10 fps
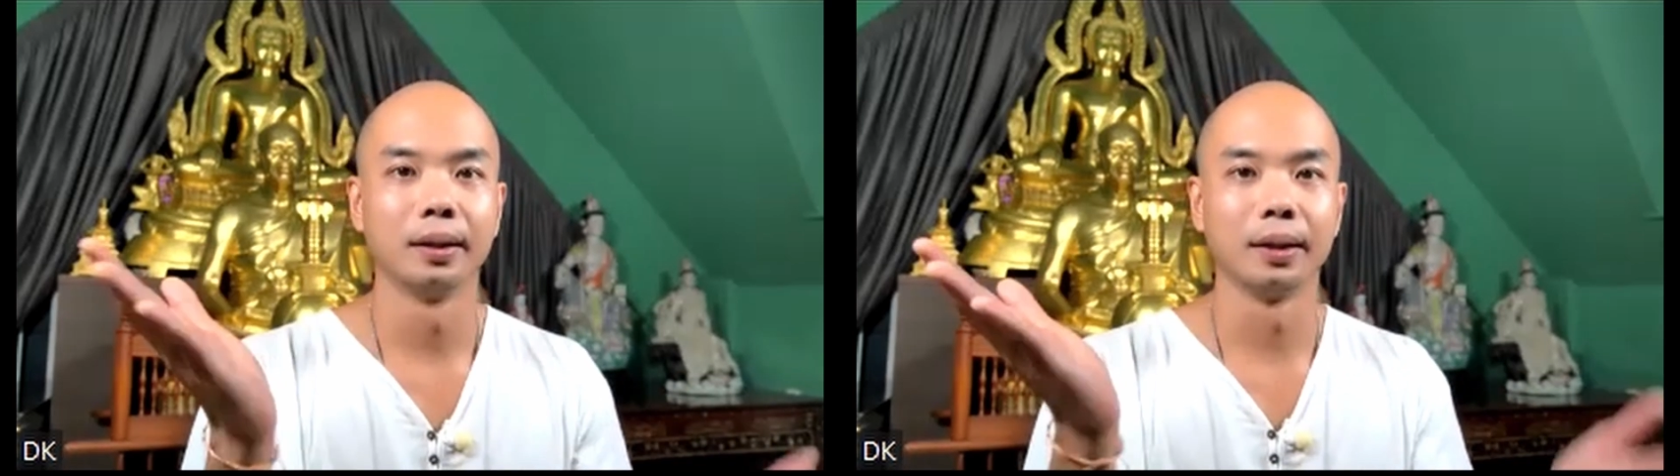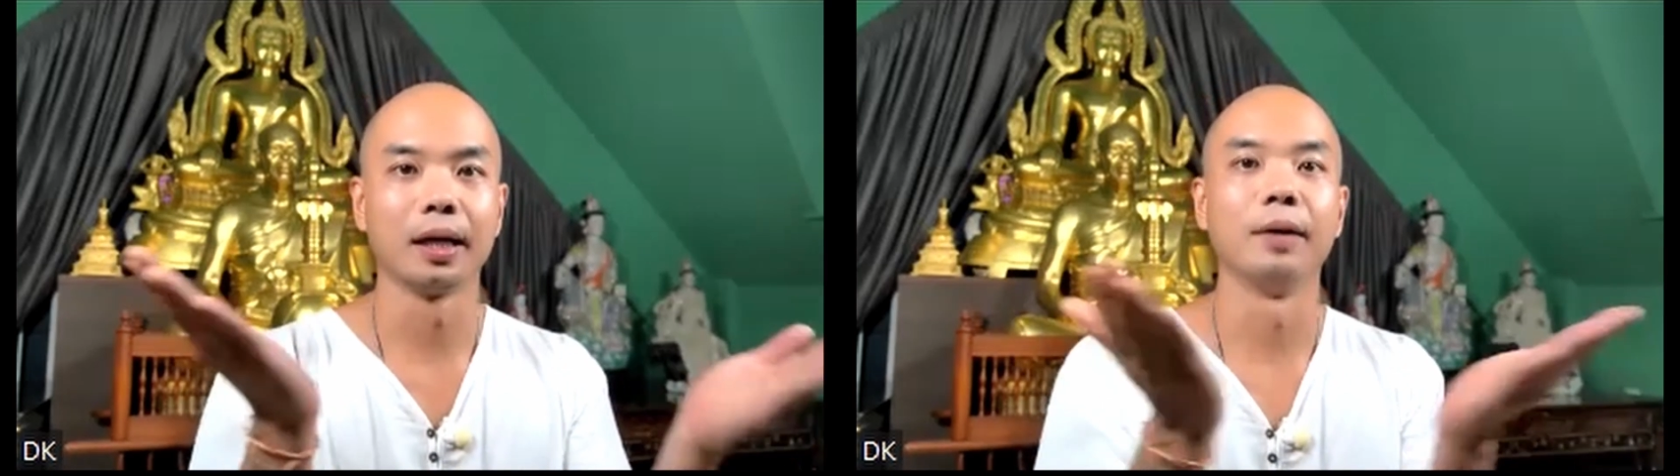
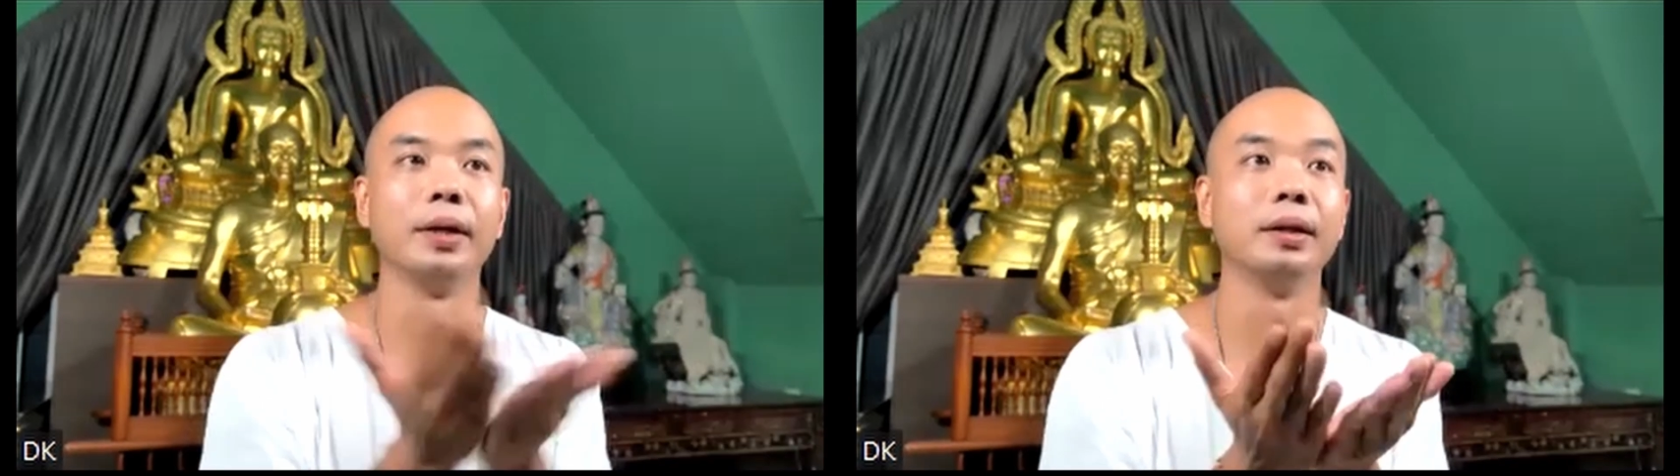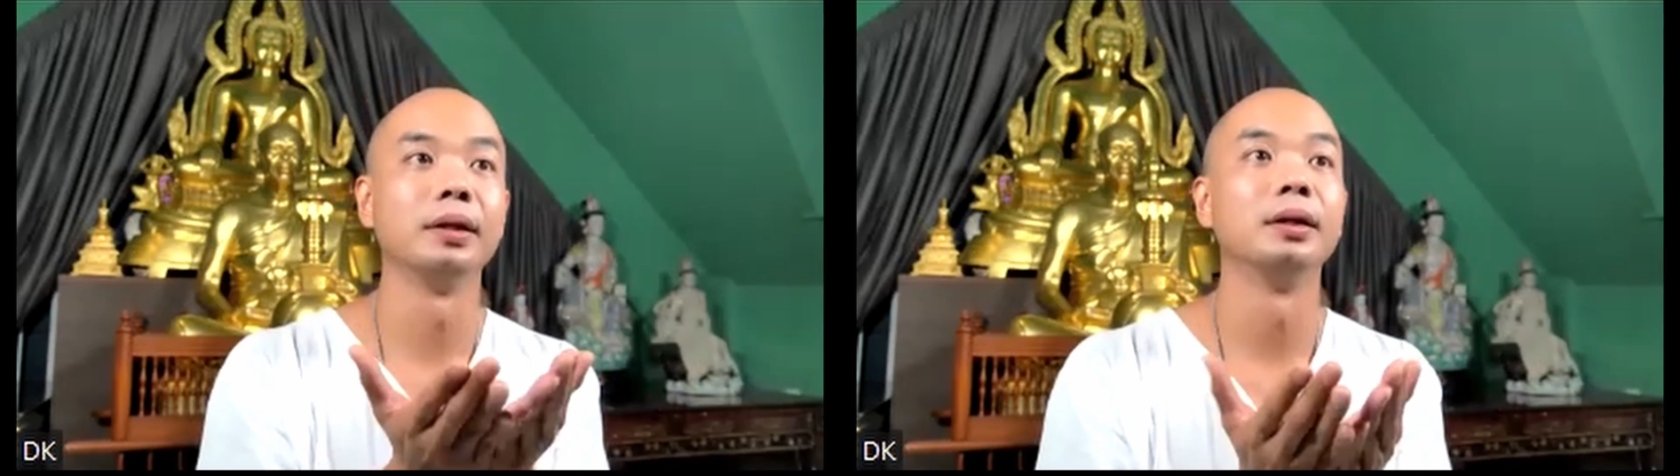they
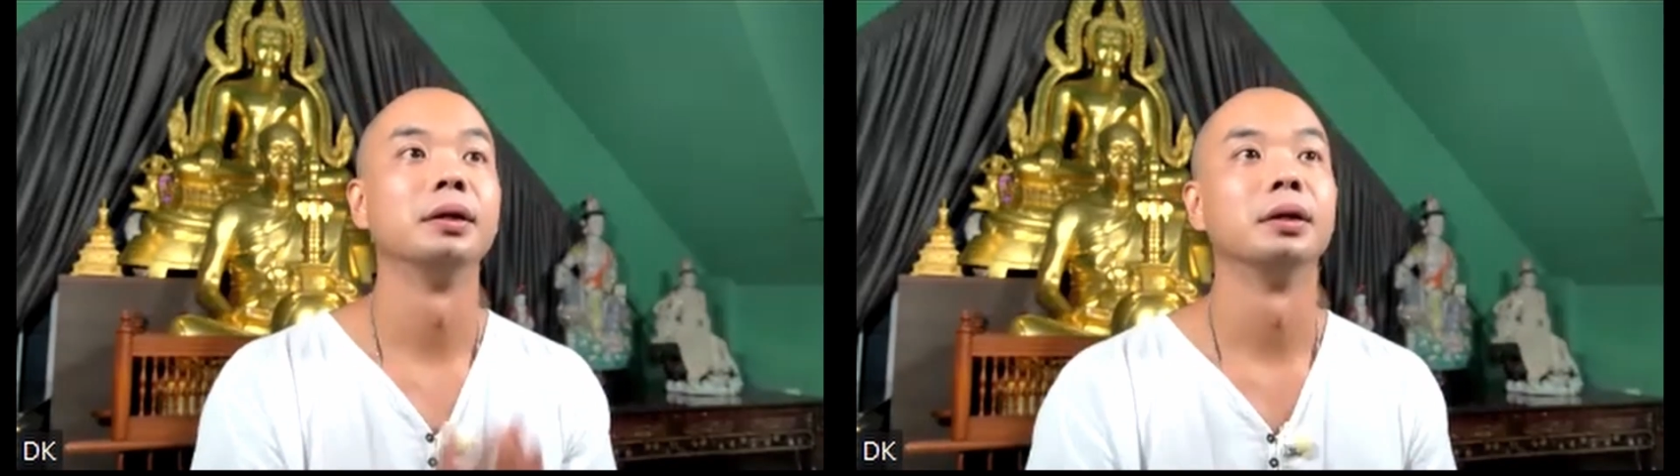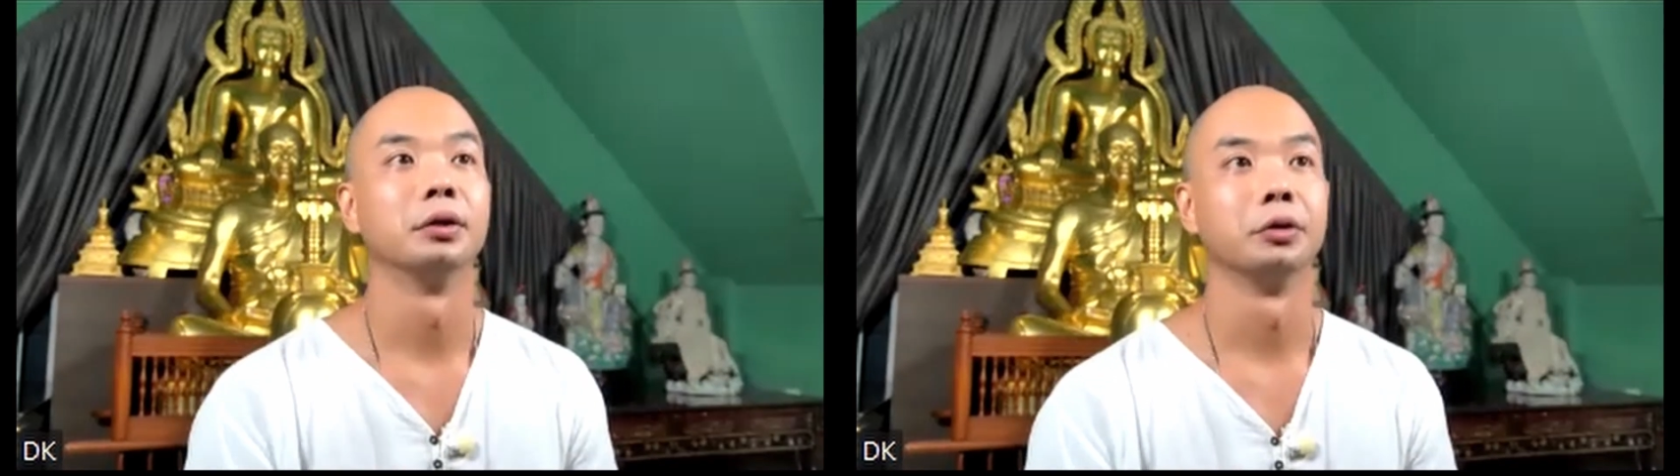come in
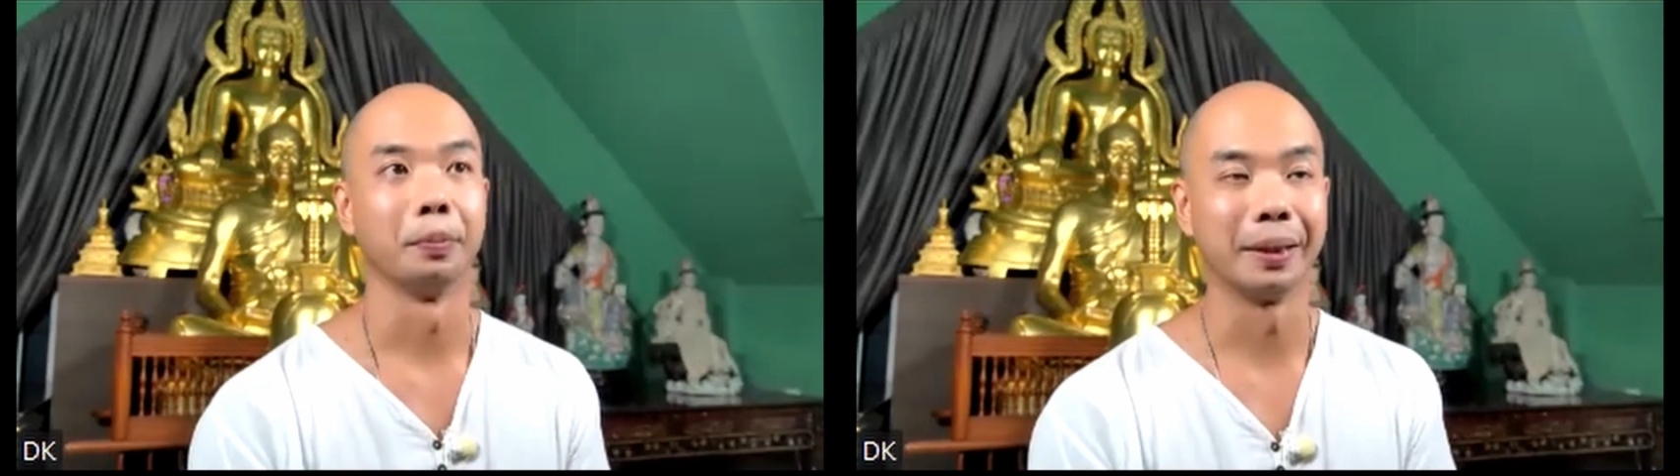to